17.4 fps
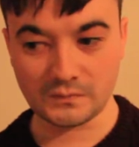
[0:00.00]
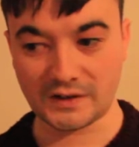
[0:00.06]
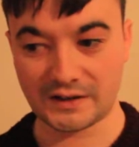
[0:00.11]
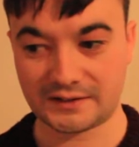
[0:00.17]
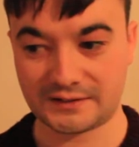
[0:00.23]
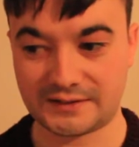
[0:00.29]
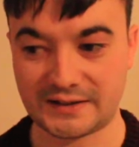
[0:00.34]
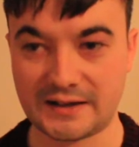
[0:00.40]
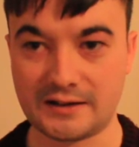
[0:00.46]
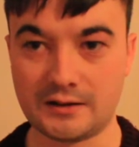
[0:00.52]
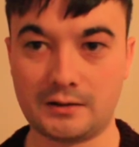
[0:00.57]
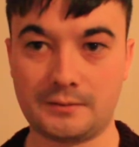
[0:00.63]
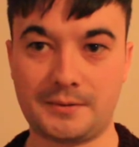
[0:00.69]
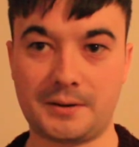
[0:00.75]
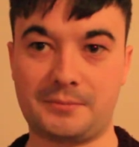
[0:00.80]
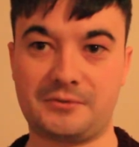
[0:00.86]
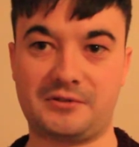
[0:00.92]
No
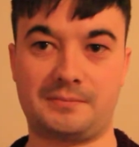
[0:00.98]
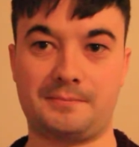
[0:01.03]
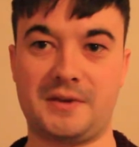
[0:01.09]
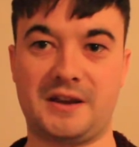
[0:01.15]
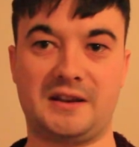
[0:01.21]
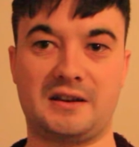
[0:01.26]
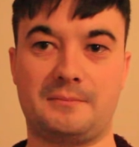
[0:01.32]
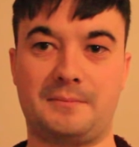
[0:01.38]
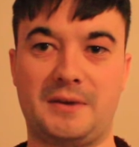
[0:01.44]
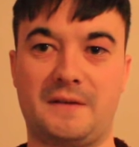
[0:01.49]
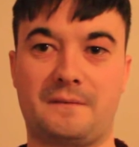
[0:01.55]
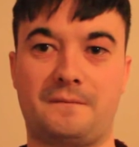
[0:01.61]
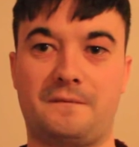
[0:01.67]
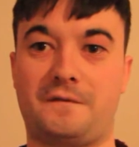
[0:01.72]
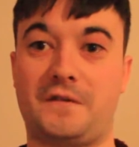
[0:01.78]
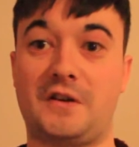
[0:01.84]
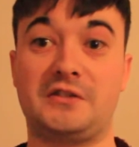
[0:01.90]
deal, people just making a
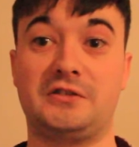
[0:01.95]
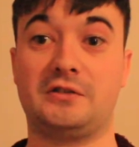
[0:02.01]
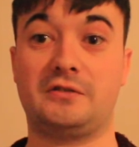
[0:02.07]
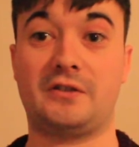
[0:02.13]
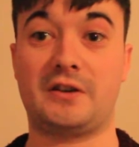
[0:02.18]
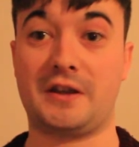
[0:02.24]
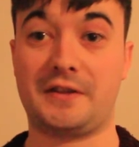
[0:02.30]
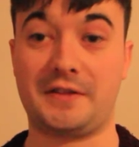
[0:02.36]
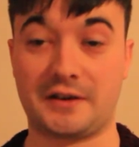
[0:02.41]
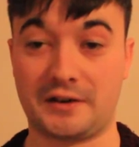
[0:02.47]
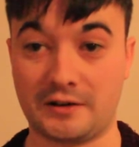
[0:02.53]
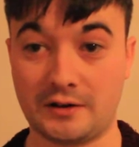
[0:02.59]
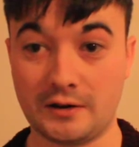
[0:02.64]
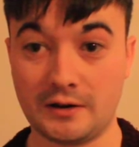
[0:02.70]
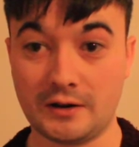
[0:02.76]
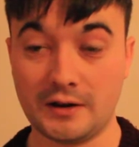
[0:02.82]
big fuss over nothing.